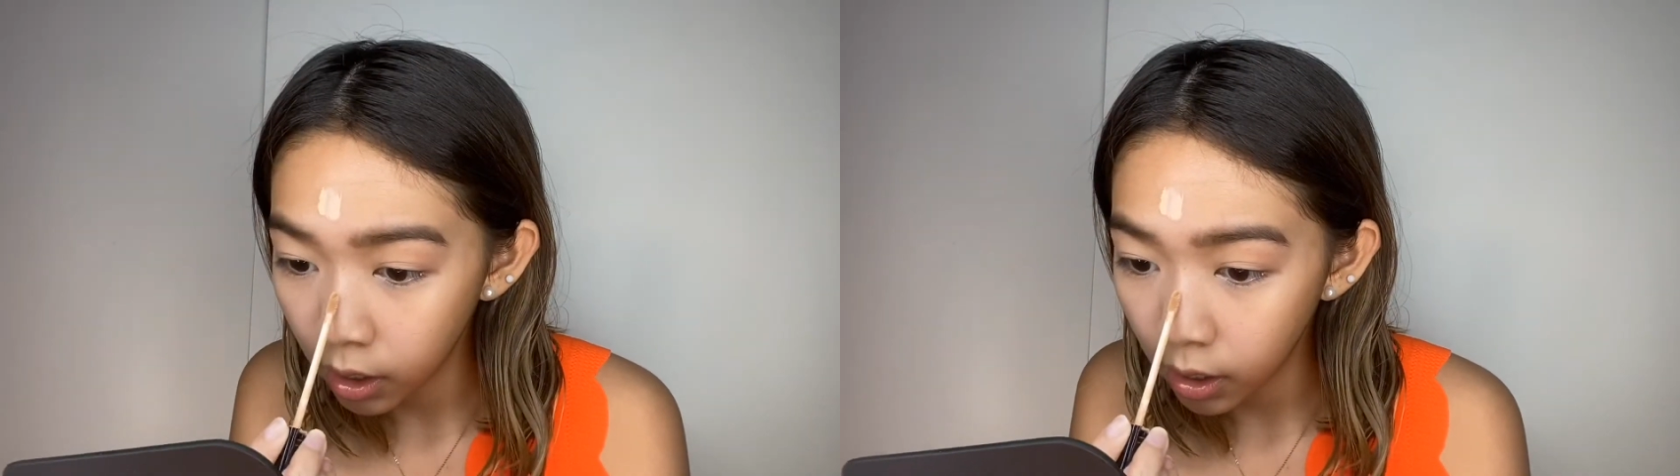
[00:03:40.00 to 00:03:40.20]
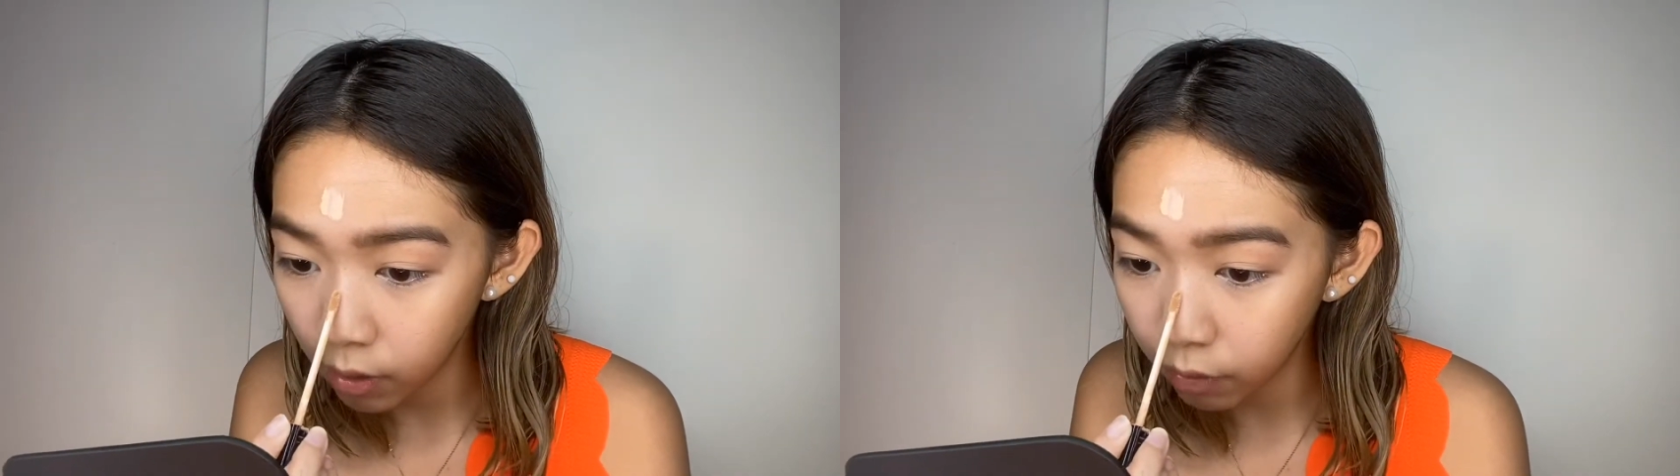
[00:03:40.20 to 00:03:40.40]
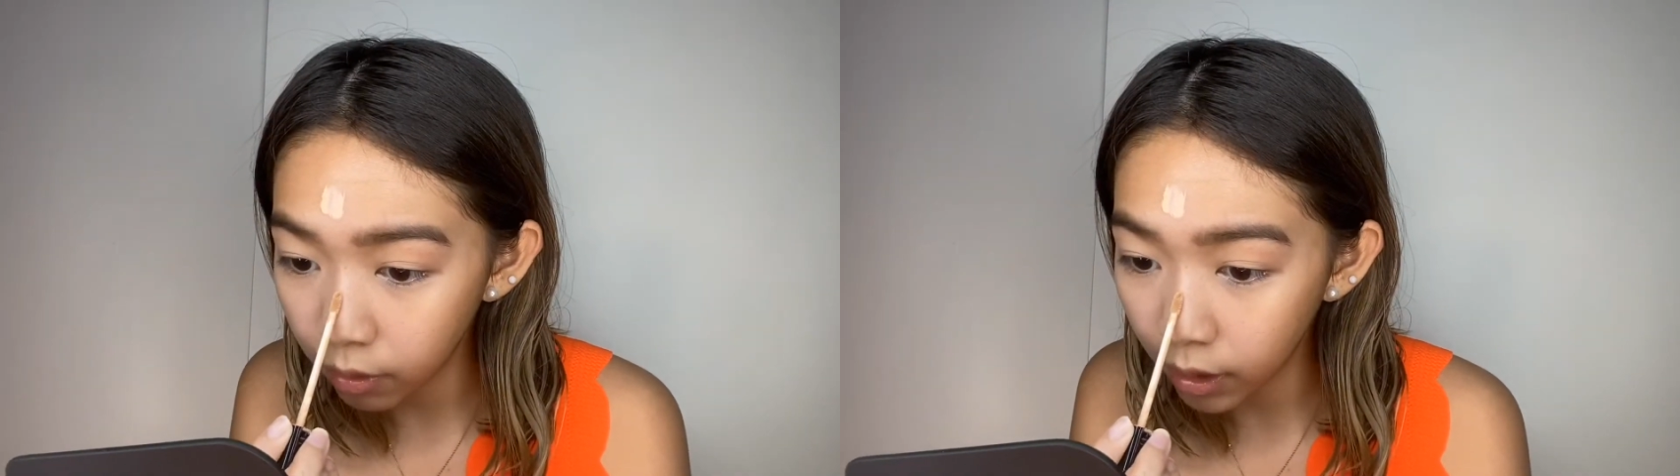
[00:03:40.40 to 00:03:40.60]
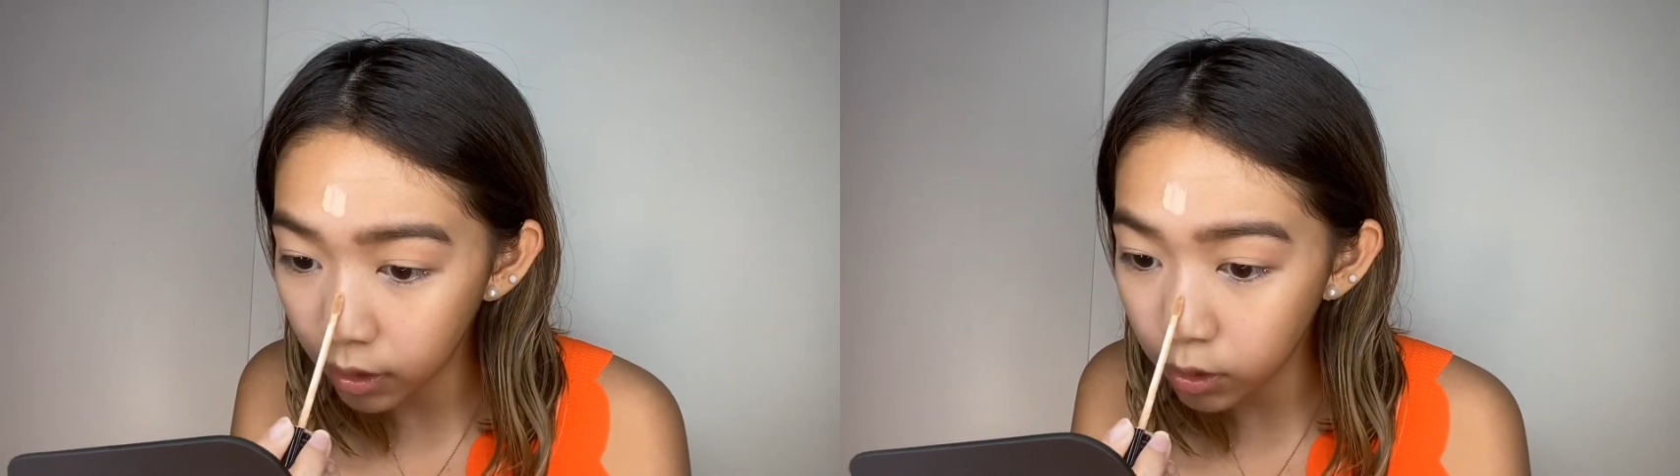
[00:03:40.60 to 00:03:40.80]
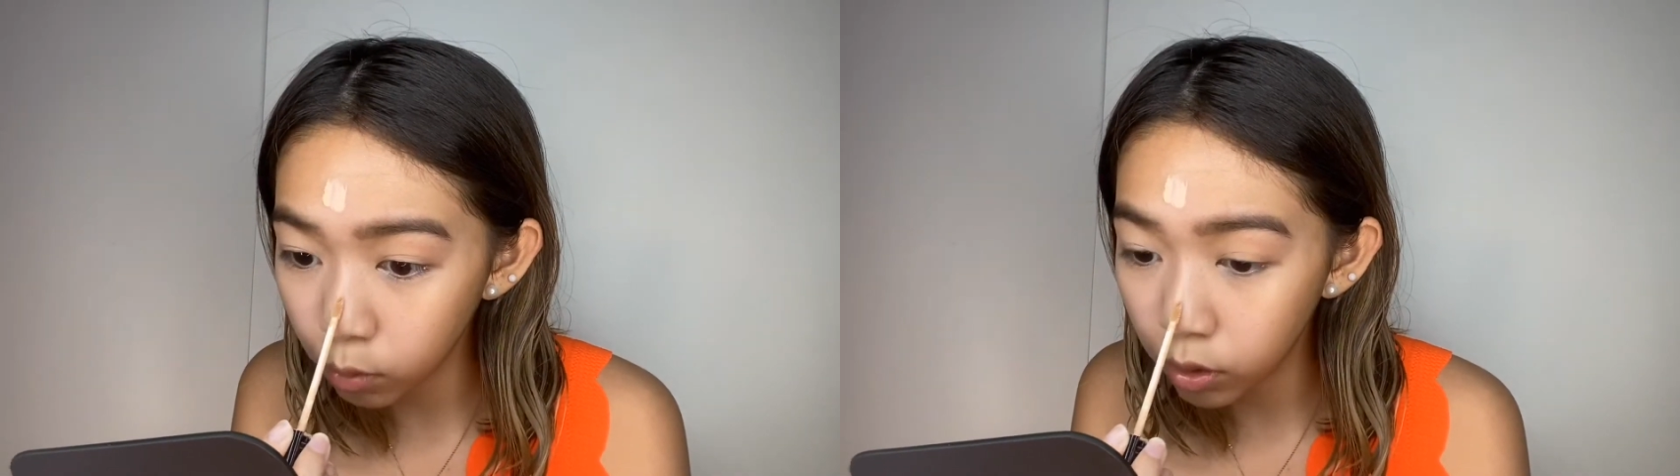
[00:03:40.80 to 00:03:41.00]
if
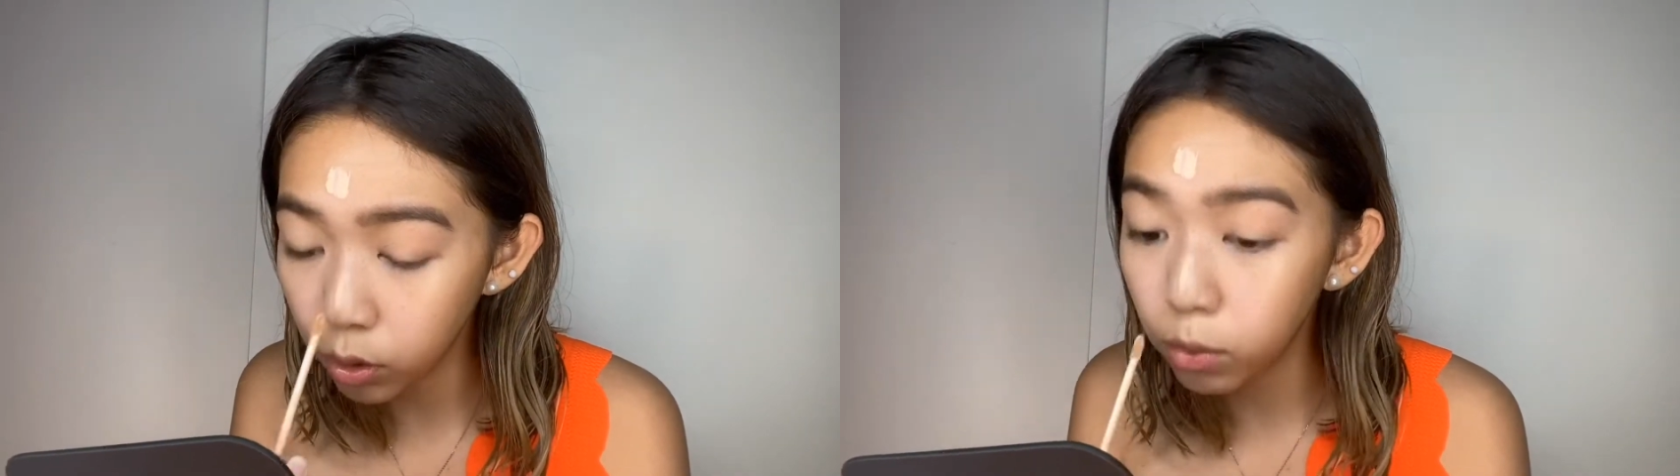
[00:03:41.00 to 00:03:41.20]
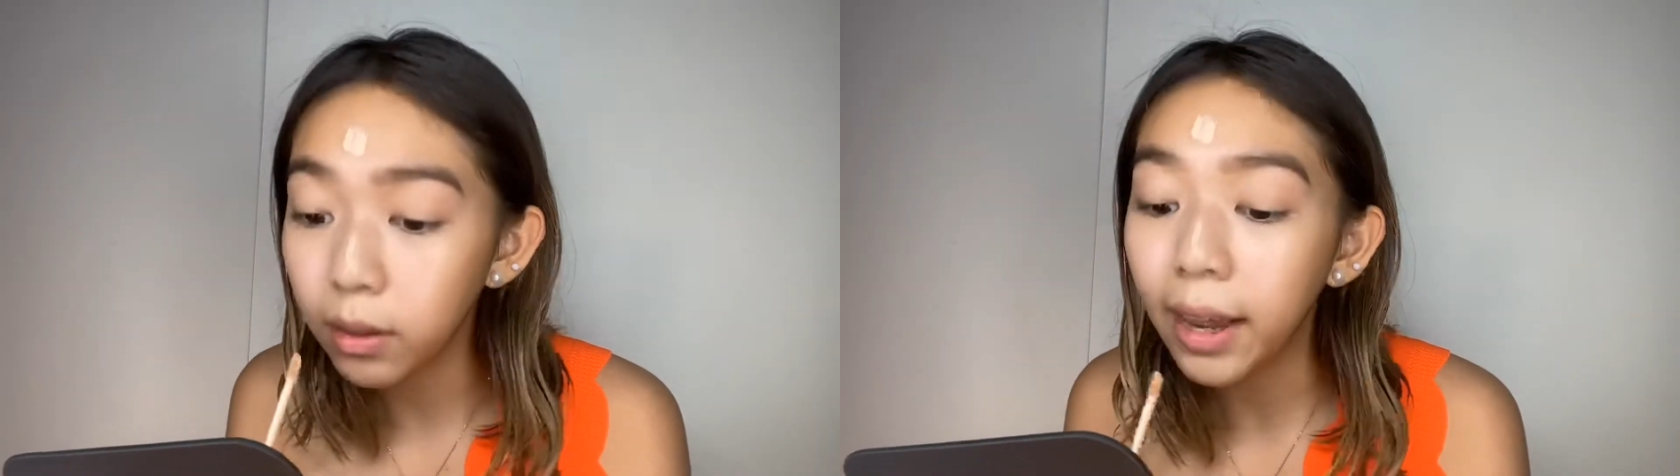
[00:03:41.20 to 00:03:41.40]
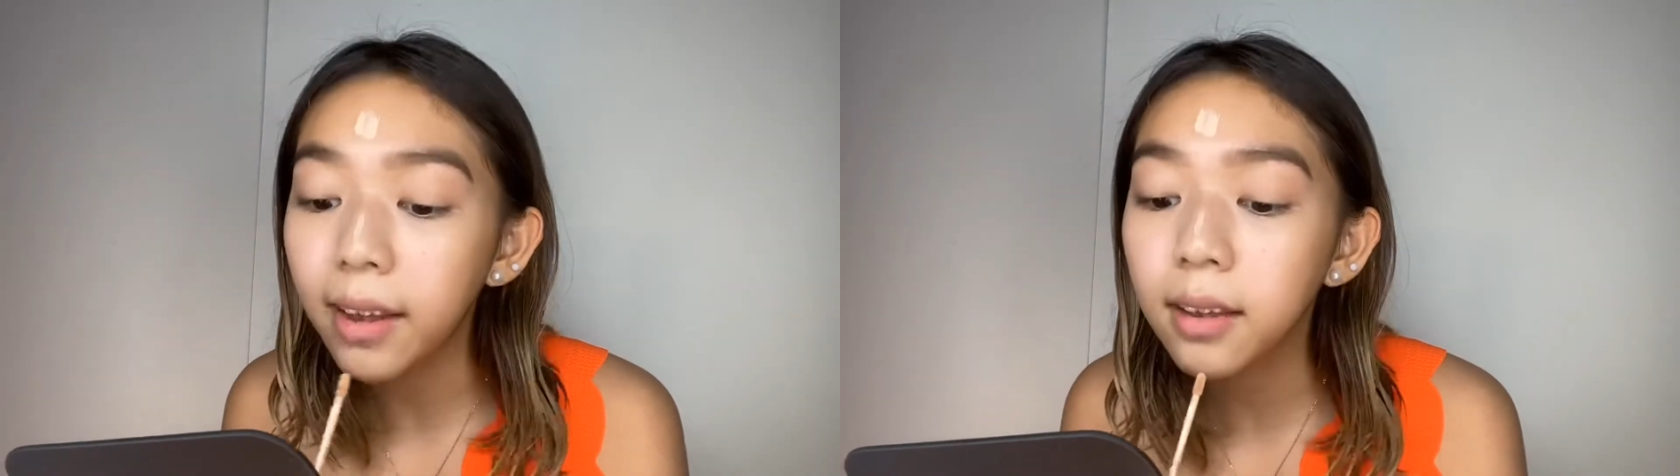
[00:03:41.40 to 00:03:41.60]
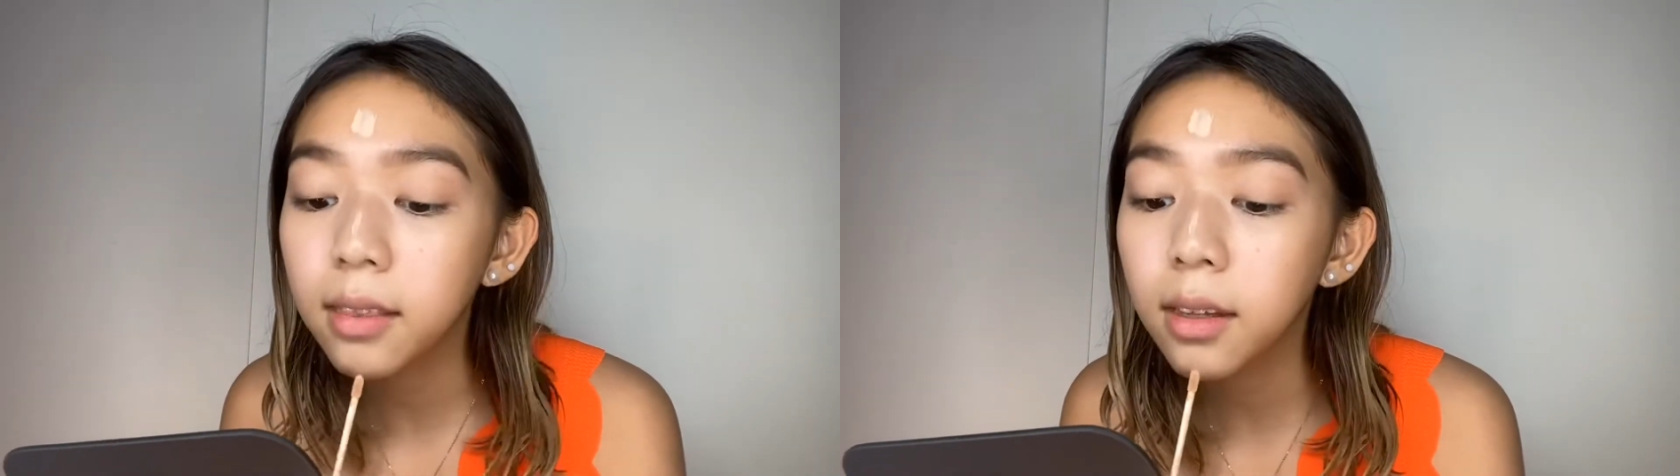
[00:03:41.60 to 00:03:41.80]
that's what you like,